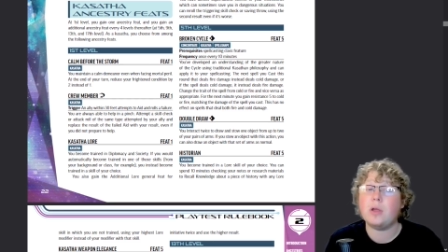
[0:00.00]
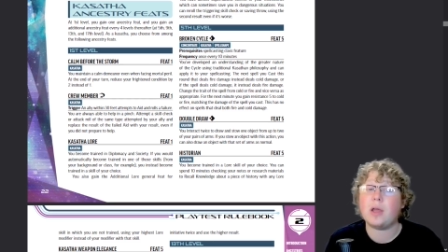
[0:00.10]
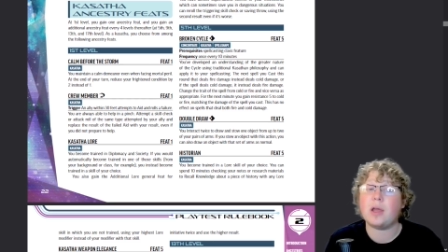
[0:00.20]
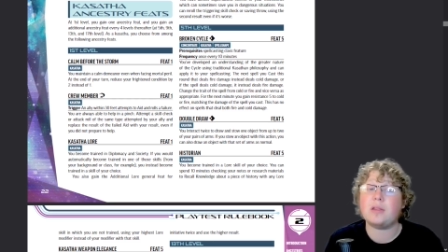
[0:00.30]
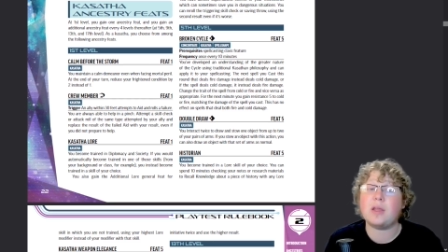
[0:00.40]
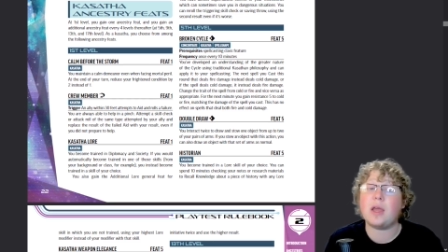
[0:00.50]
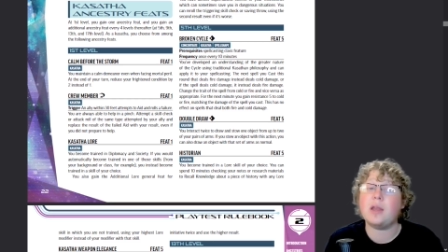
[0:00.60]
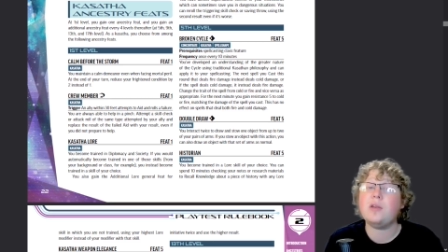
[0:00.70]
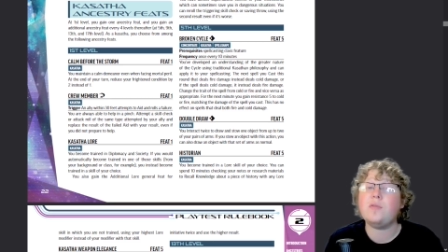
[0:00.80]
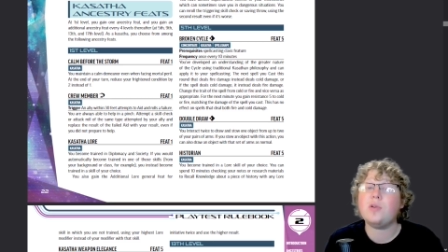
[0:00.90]
At the
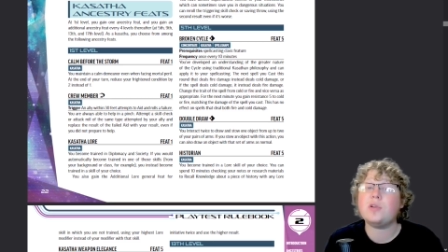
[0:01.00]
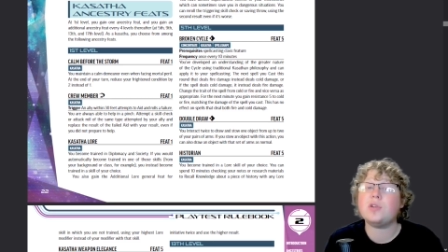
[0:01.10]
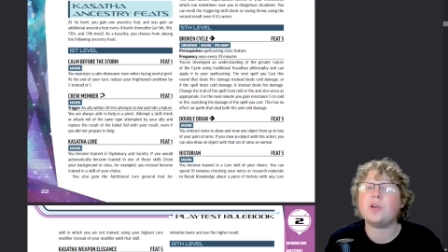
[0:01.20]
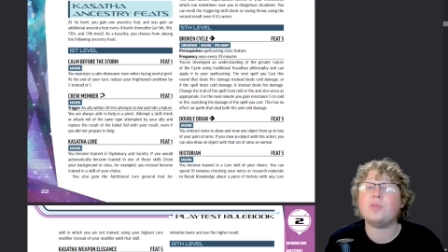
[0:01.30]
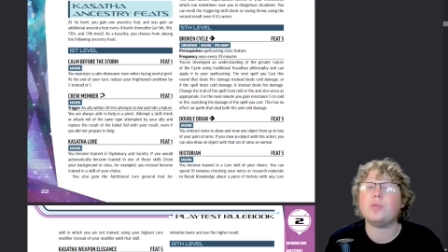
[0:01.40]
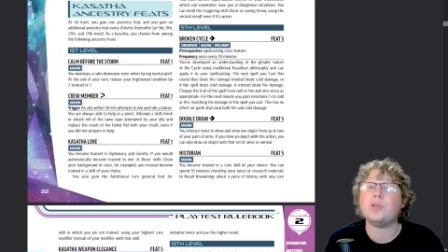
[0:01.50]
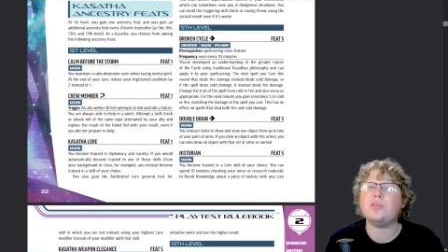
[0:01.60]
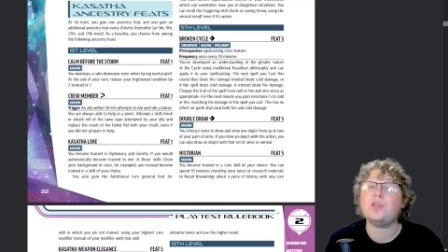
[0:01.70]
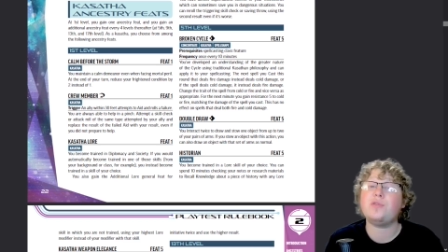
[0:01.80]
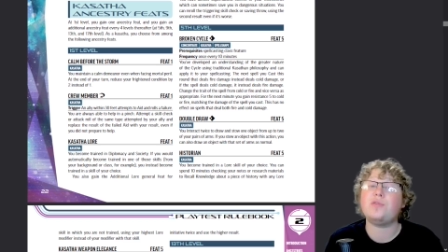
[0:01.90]
end of your turn,
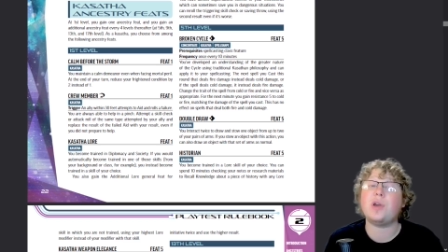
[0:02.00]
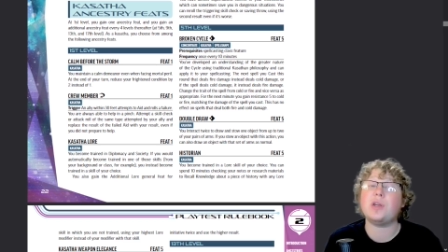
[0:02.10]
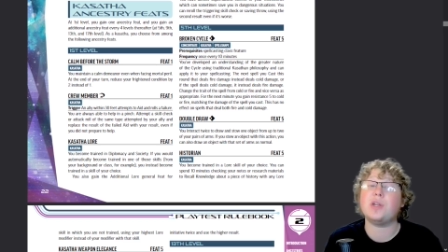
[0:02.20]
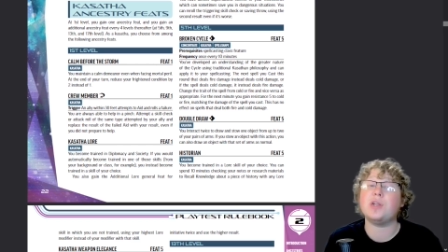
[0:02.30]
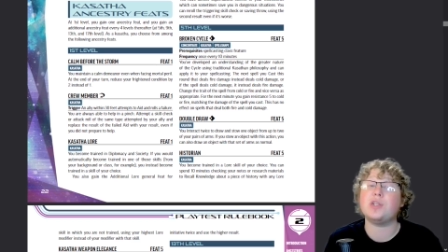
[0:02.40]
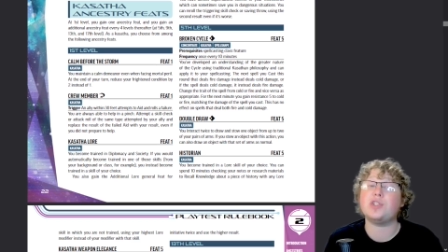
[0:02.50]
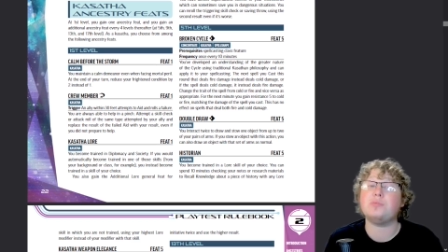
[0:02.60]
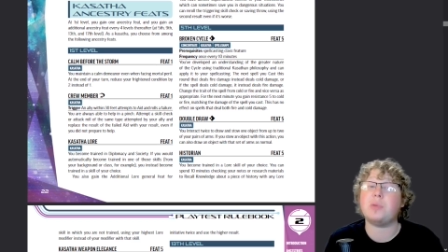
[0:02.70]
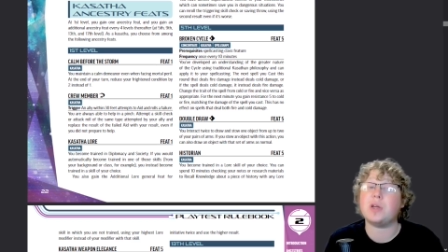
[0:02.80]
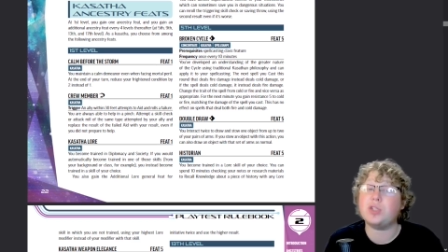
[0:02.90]
reduce your frightened
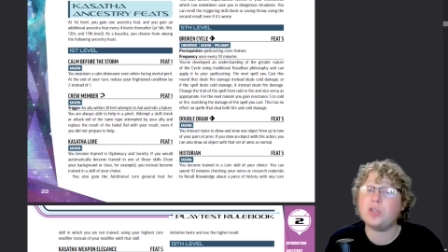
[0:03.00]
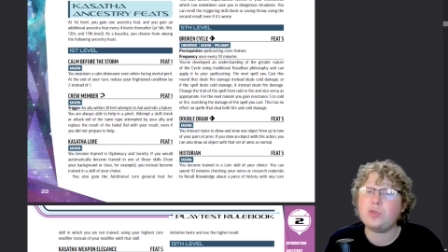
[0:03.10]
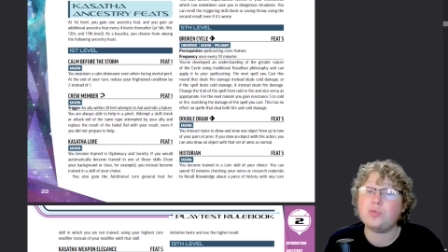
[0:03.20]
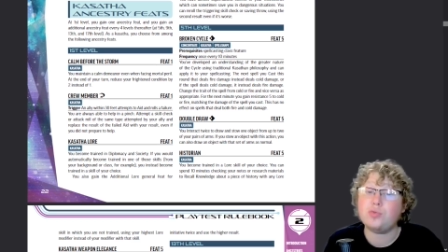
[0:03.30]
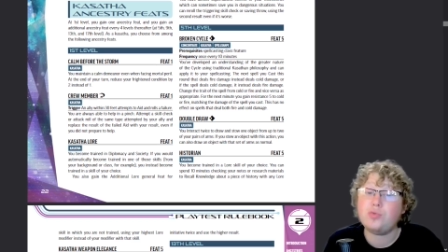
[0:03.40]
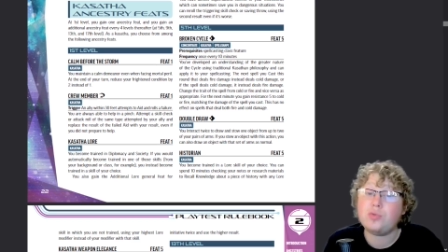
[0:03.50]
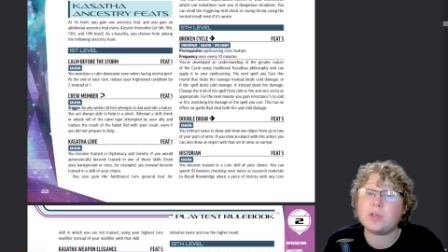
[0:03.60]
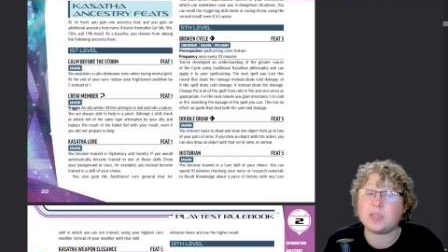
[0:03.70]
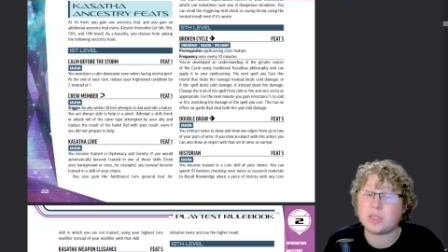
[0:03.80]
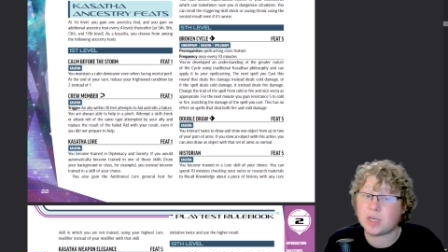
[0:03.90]
condition by 2
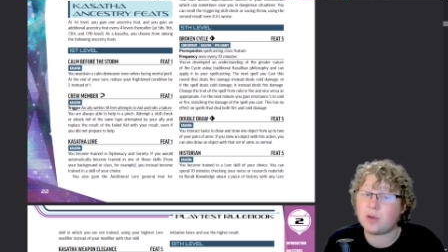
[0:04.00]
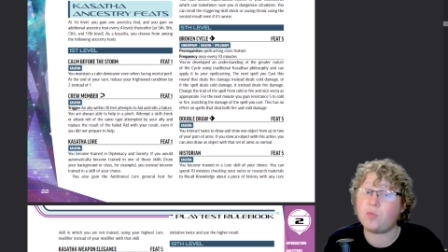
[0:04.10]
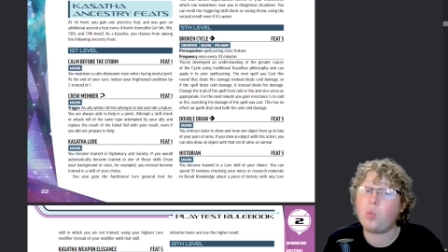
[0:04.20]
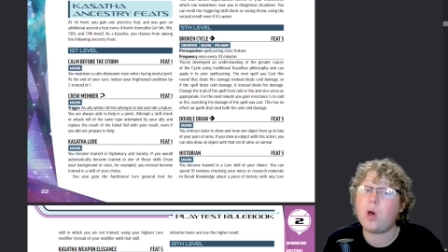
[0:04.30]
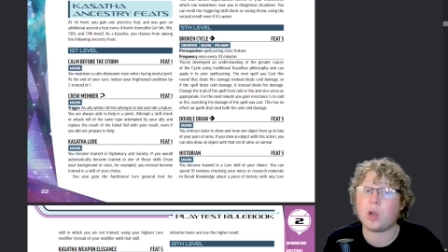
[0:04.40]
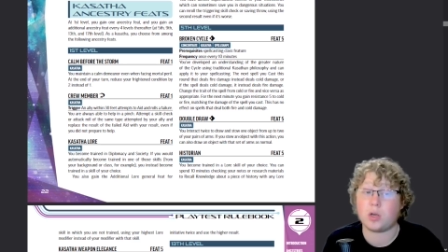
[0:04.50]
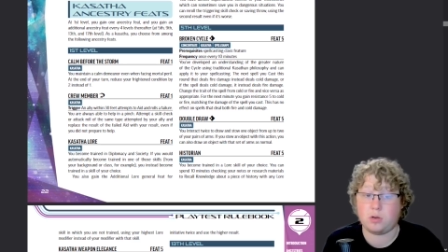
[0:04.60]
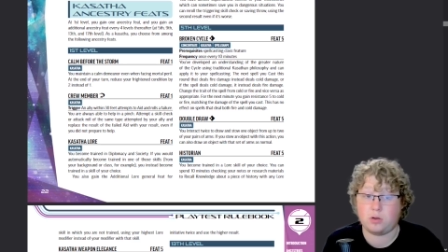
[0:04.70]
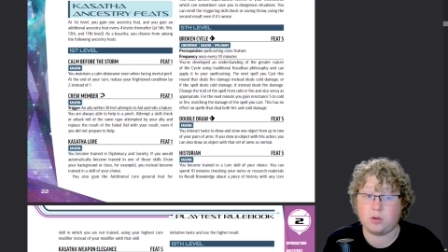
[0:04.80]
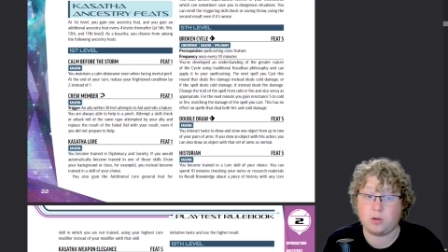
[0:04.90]
instead of
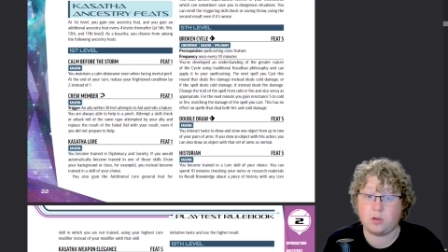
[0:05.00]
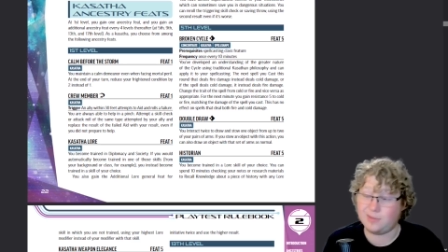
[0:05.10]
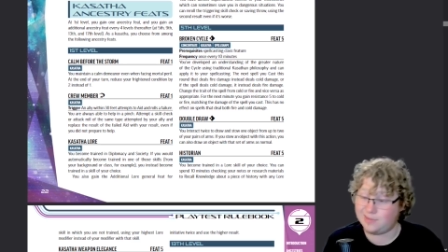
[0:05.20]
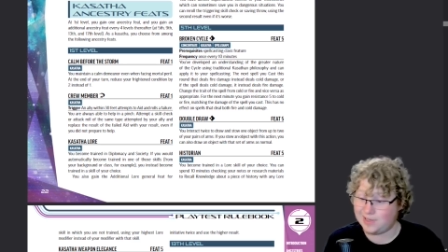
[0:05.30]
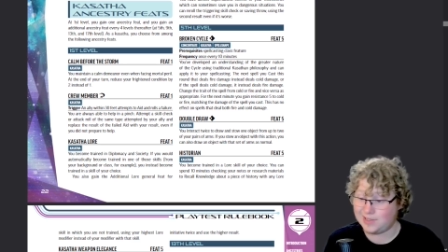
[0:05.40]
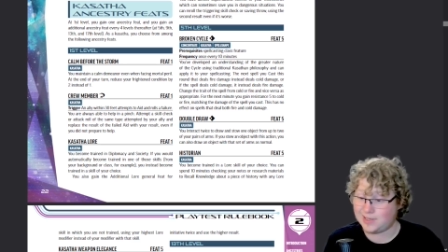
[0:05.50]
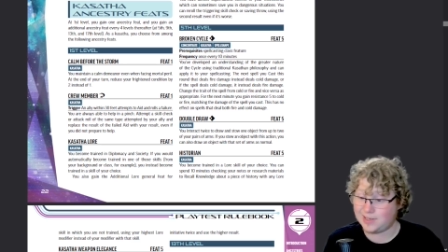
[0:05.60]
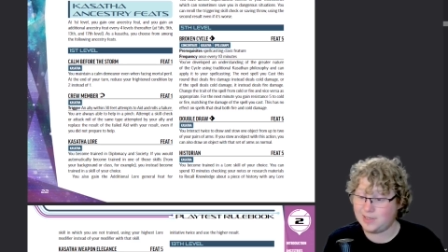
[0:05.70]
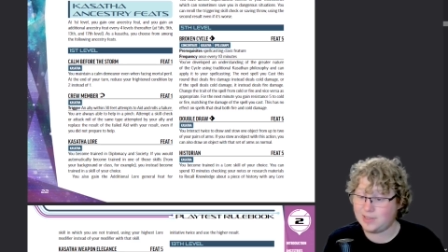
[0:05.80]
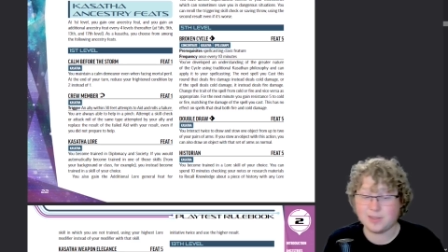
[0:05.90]
1. That's
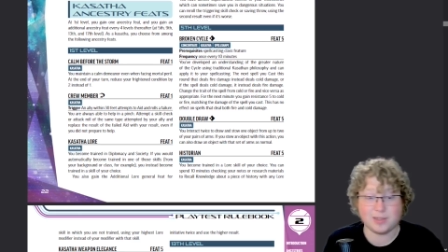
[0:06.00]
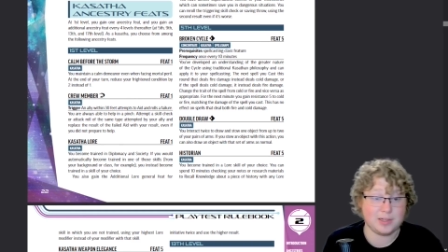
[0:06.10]
nice.